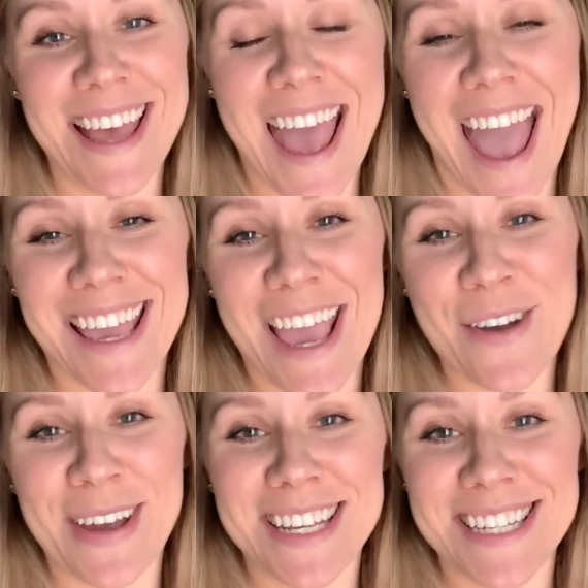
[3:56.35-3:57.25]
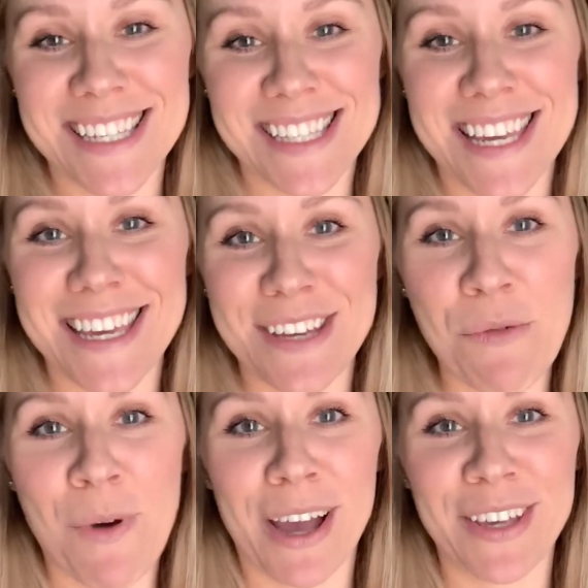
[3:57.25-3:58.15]
I can't wait to see
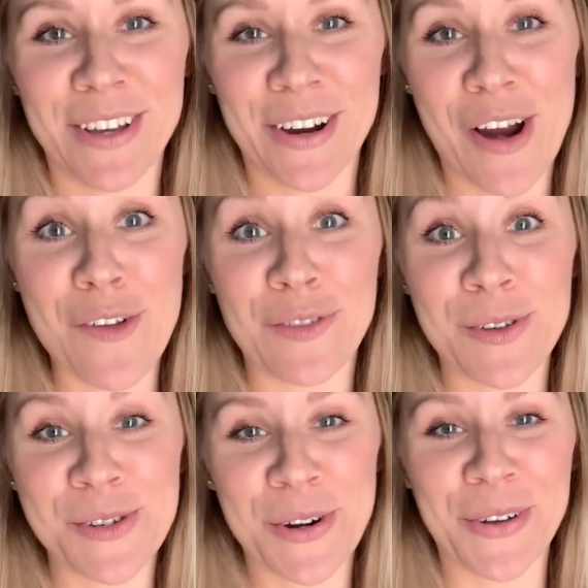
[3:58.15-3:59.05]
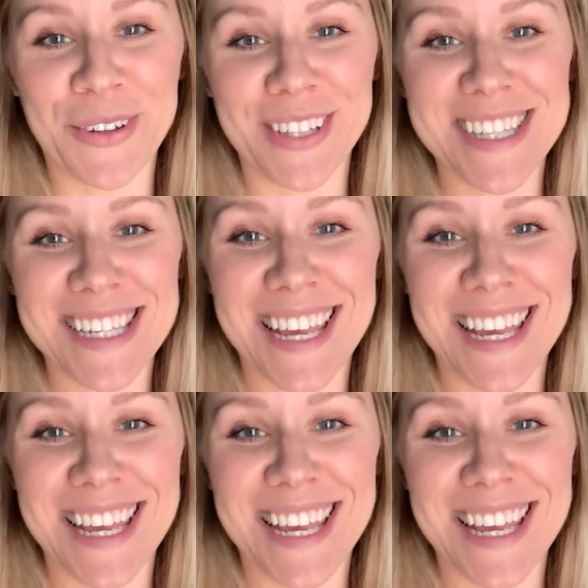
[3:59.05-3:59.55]
what your future holds.